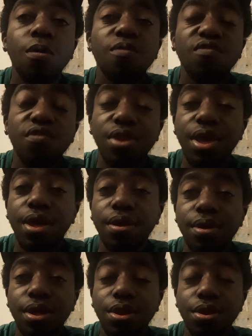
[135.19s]
for
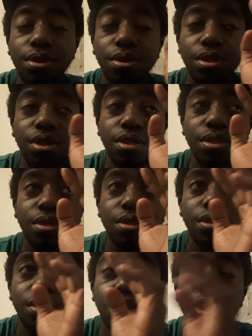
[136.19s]
now and
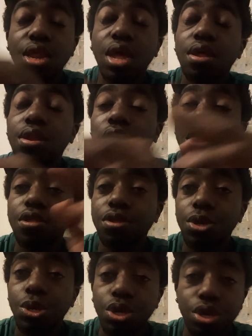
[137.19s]
get down the other
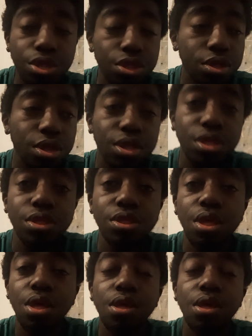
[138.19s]
tricks, because